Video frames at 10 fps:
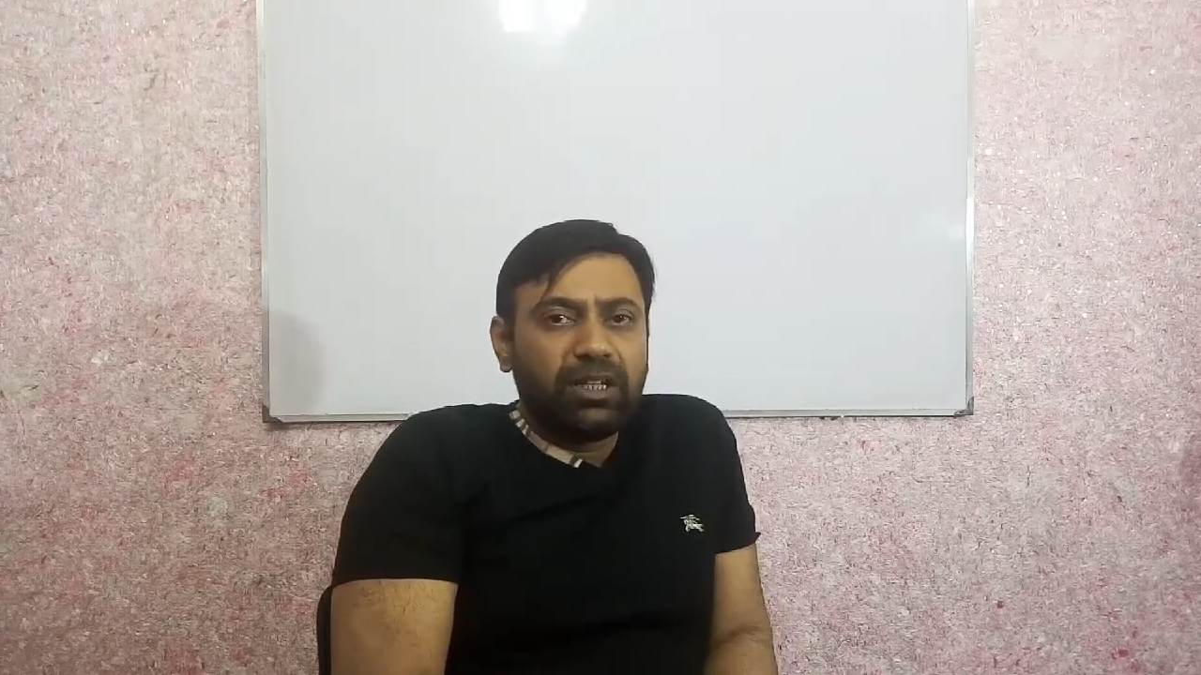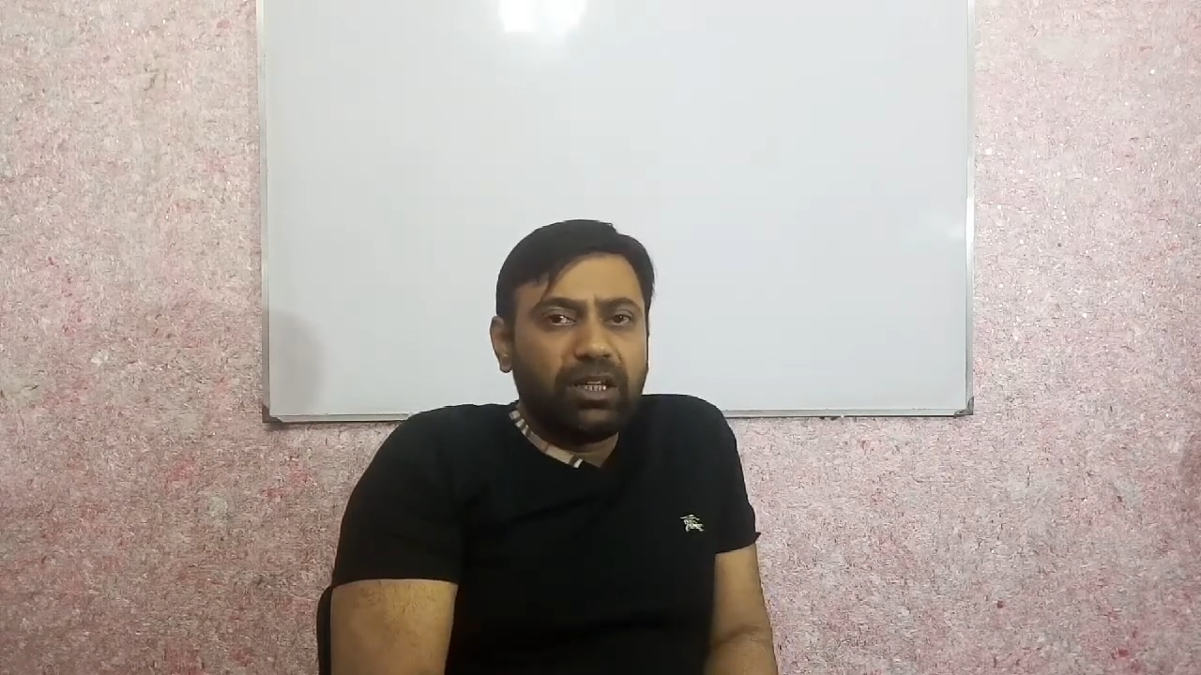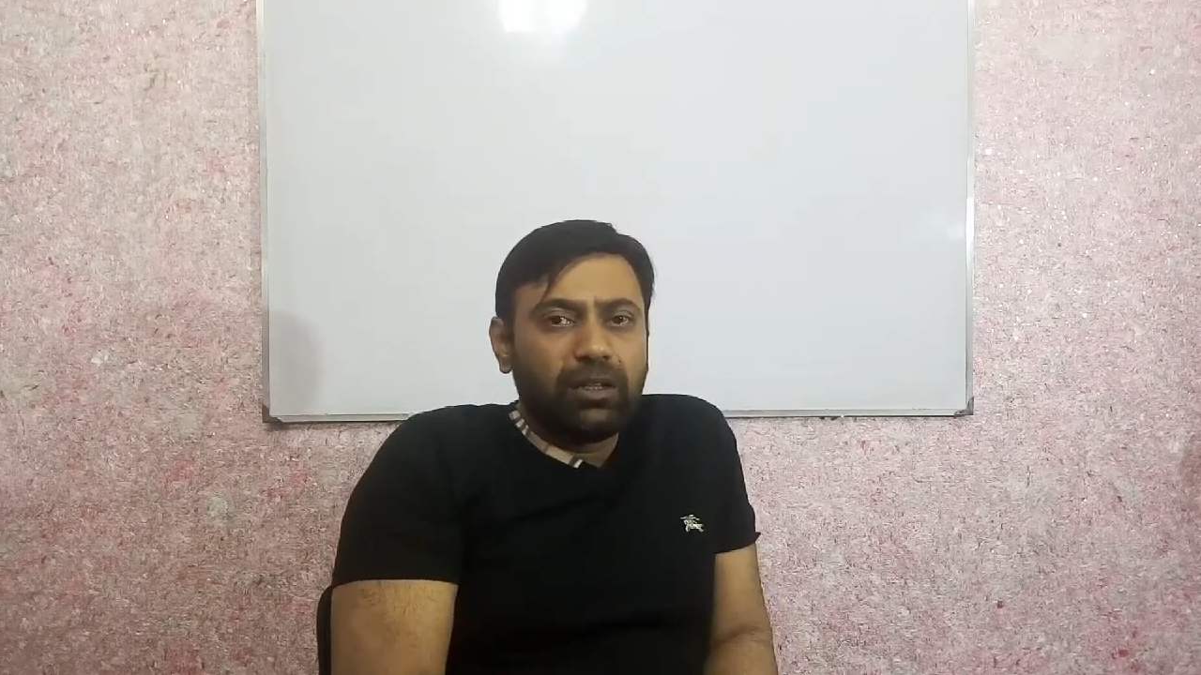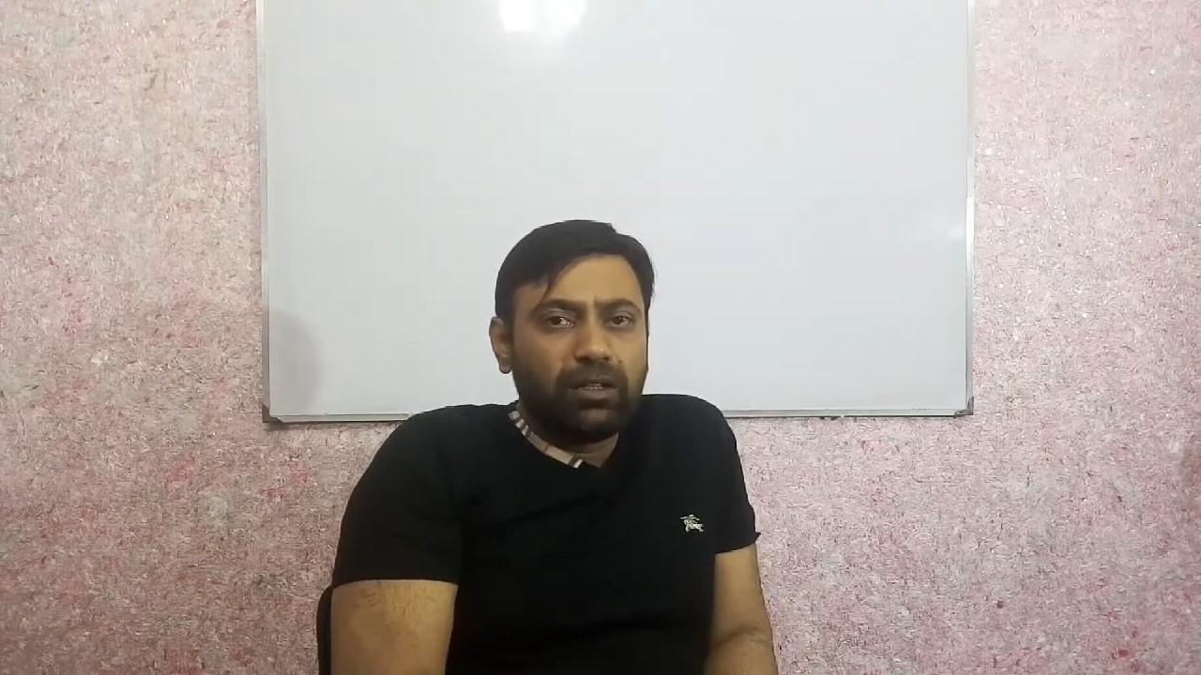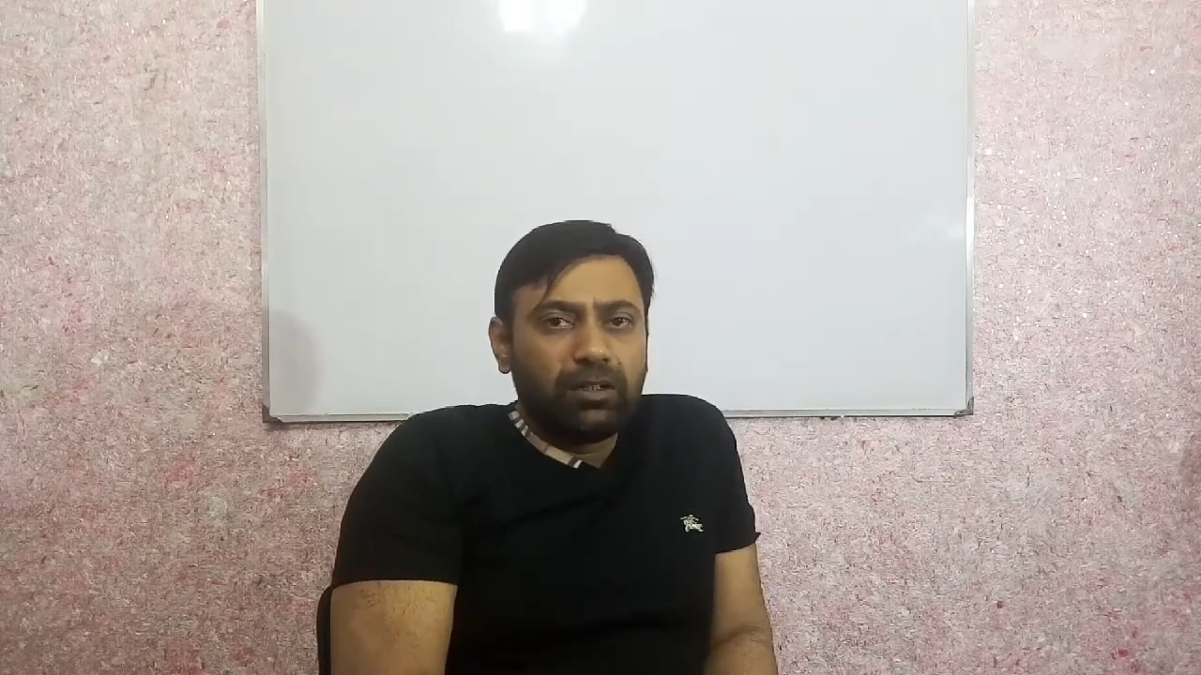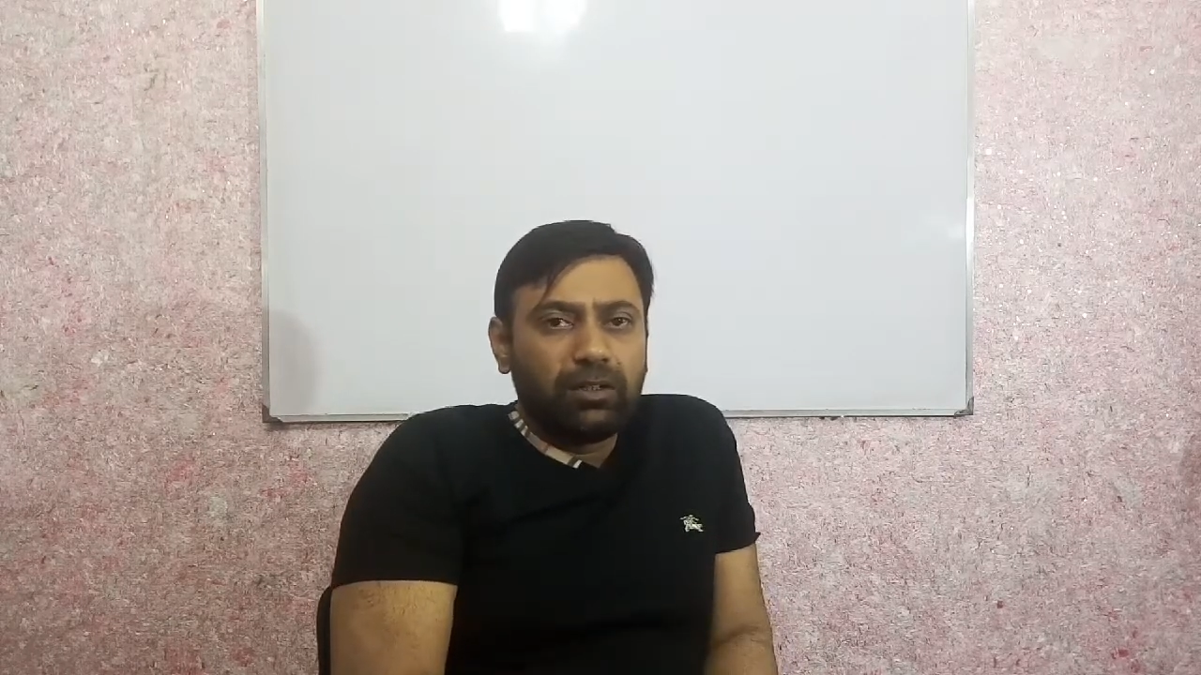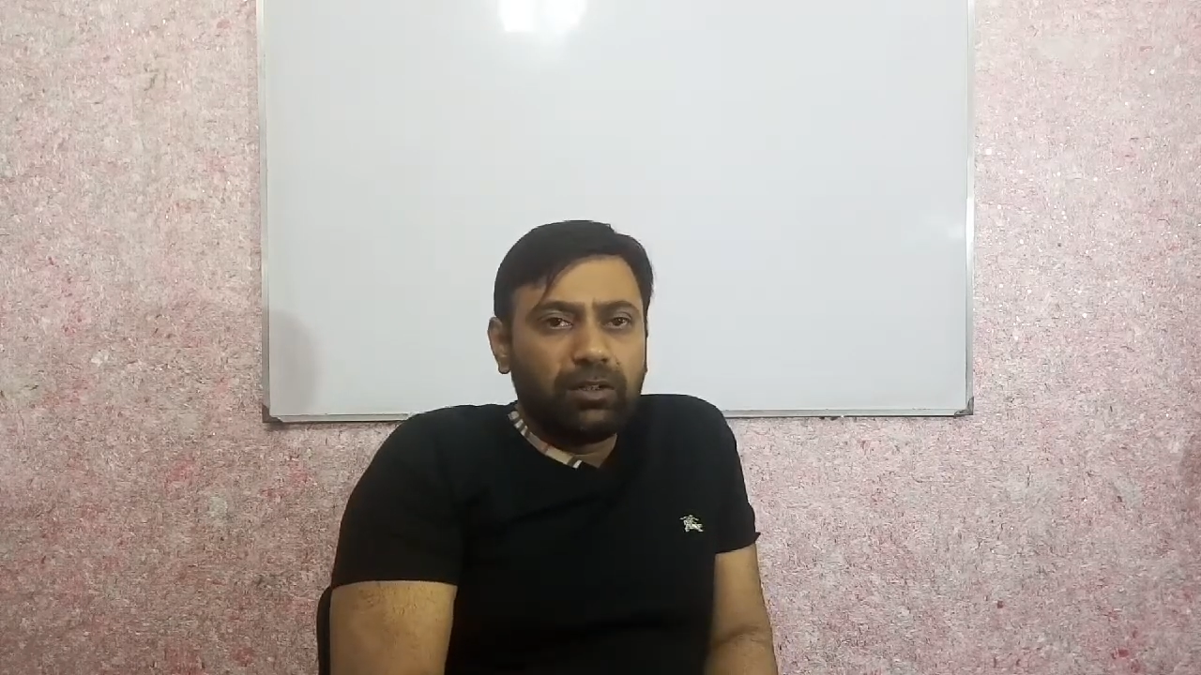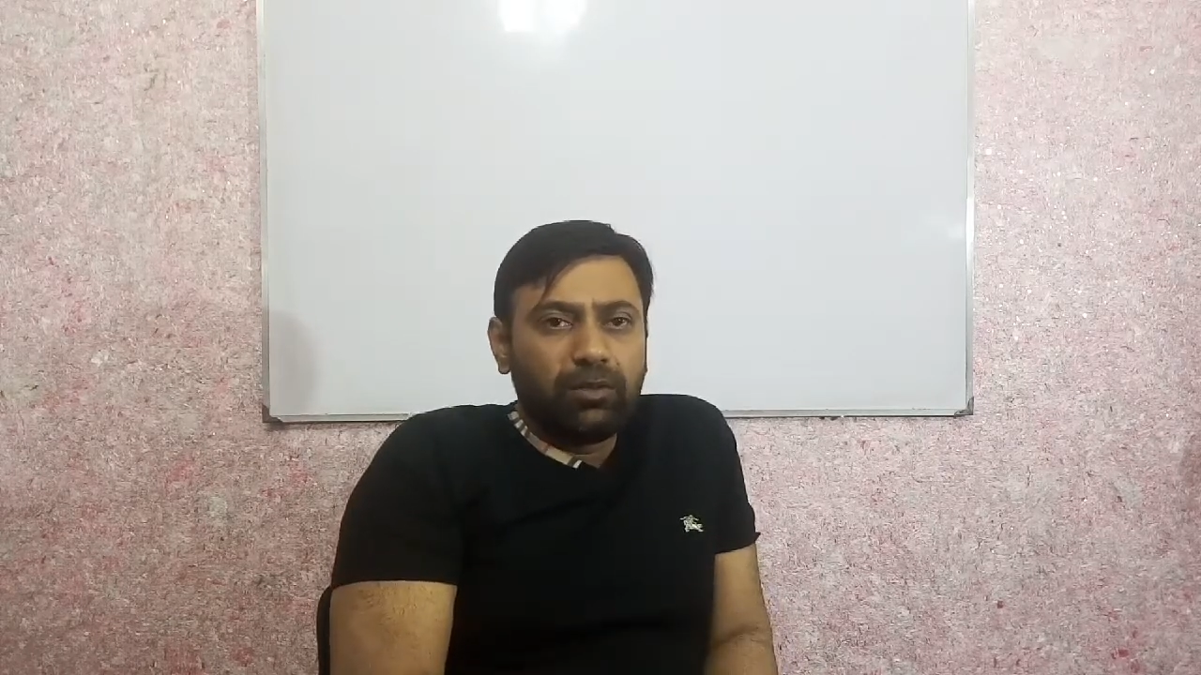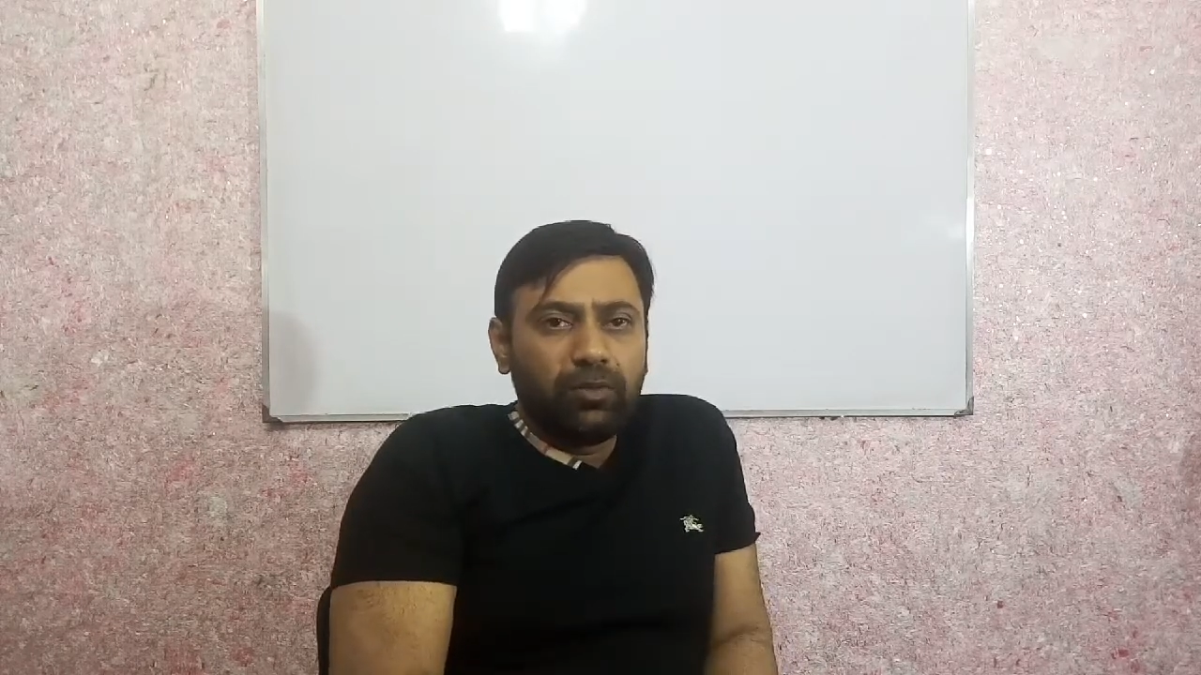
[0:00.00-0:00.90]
They are